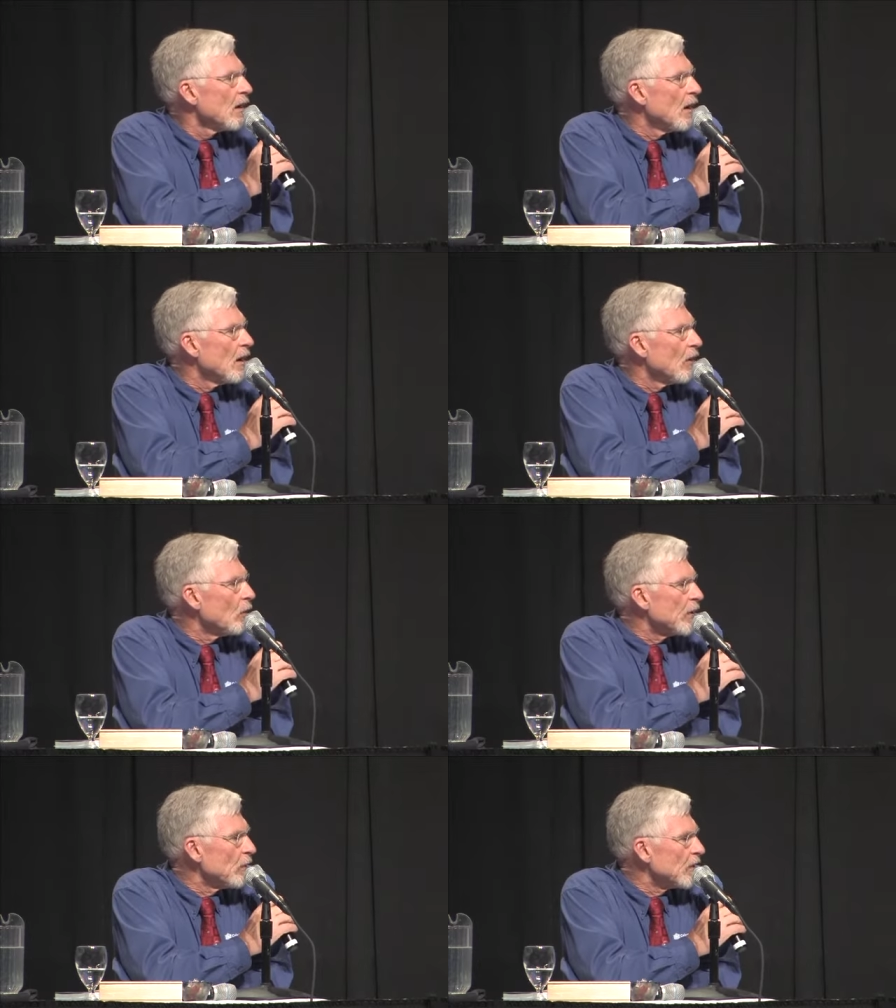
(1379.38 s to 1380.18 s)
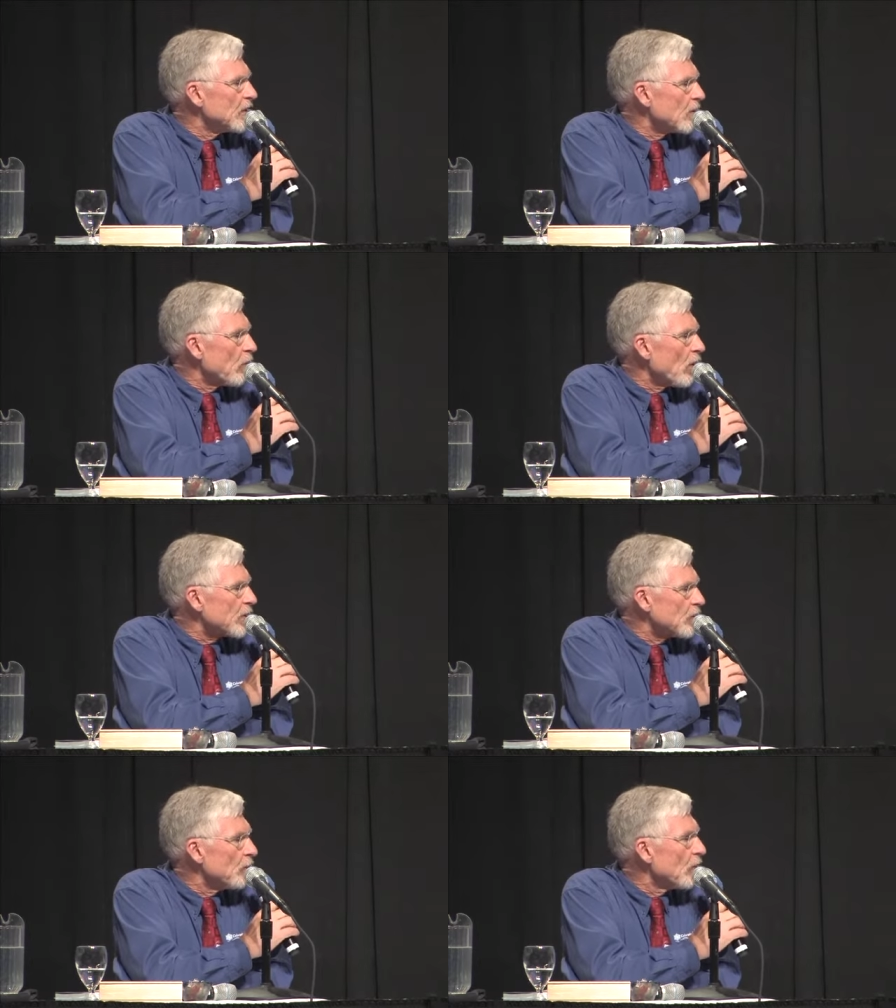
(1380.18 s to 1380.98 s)
uh, we would
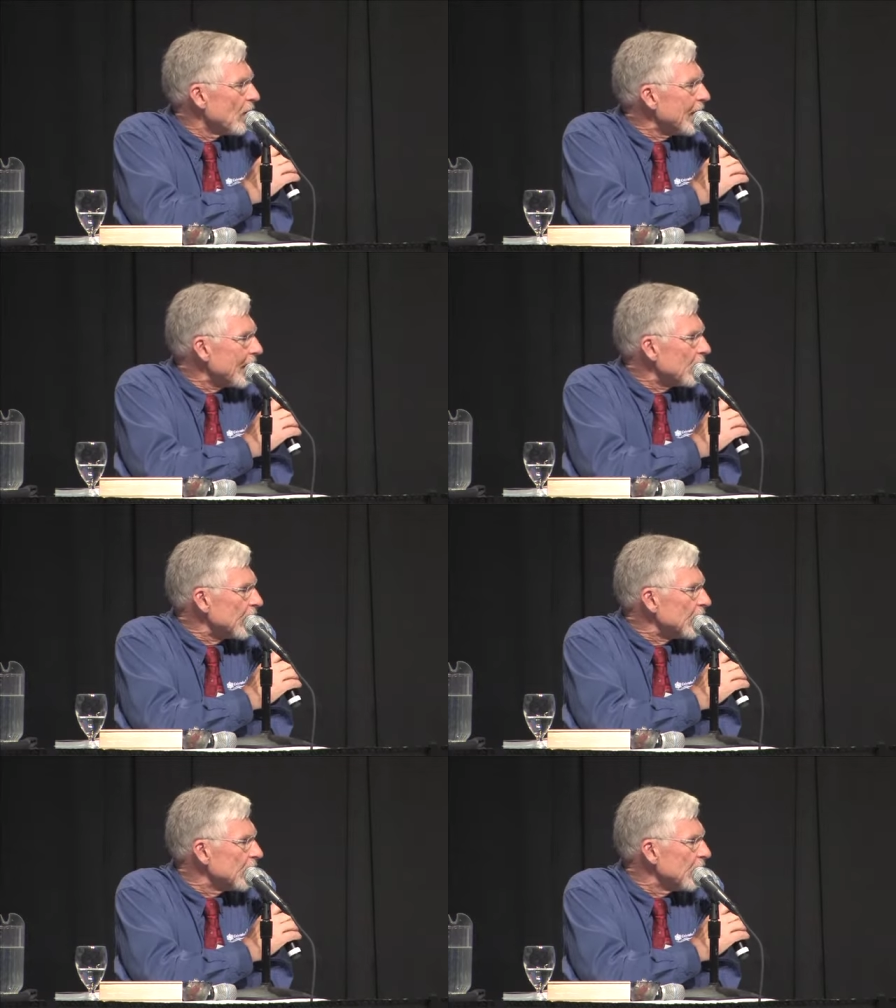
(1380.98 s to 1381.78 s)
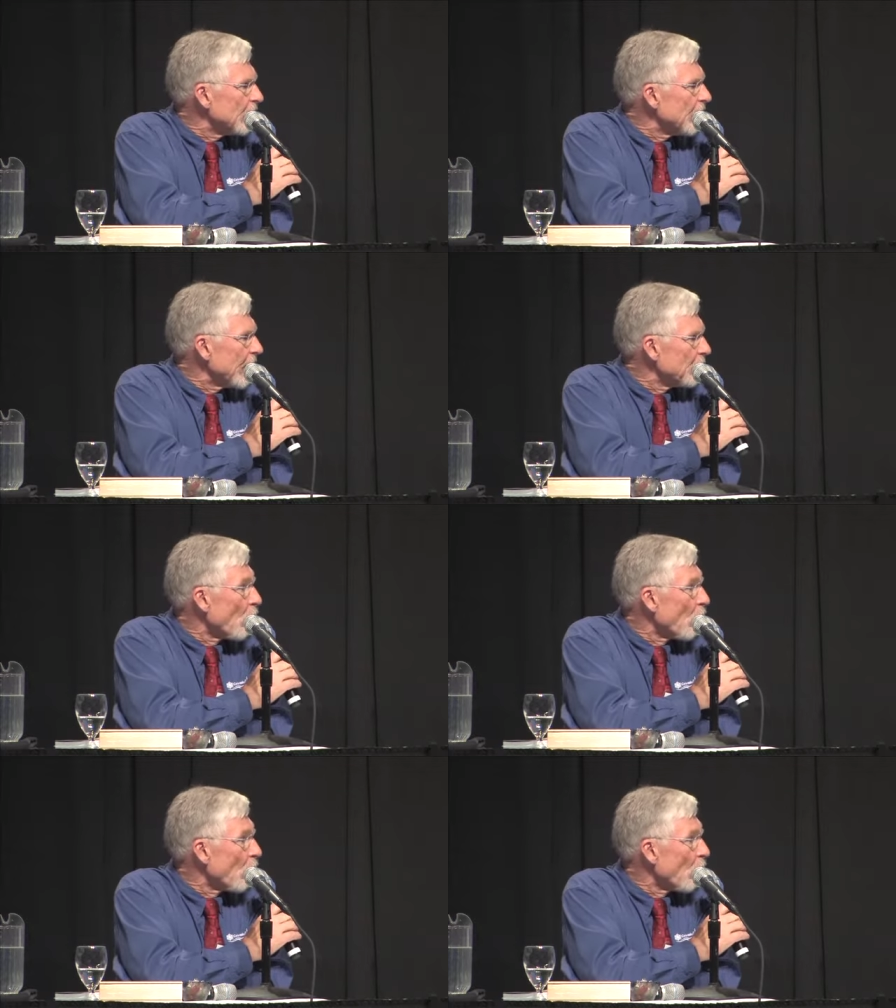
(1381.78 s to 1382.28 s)
support you politically uh, and